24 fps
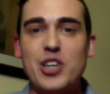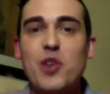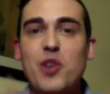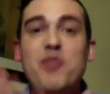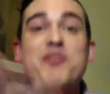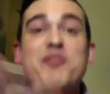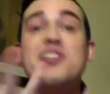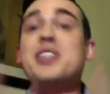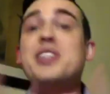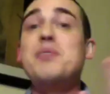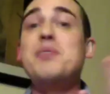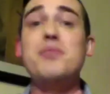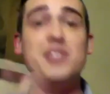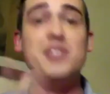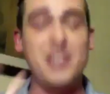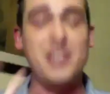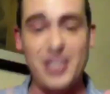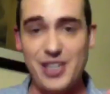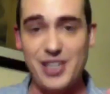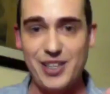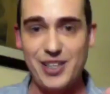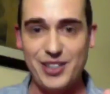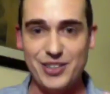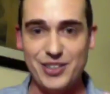flimsy?
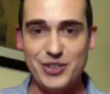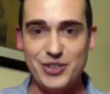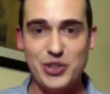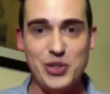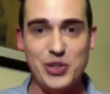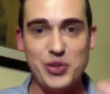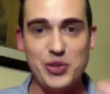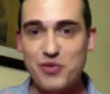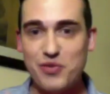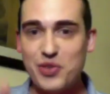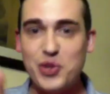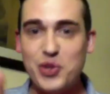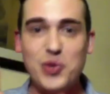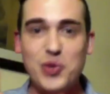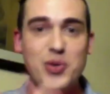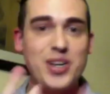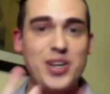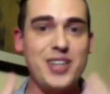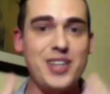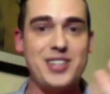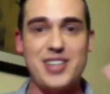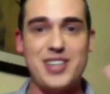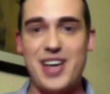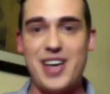Do you view
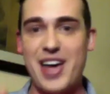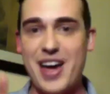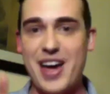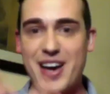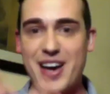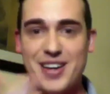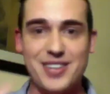it as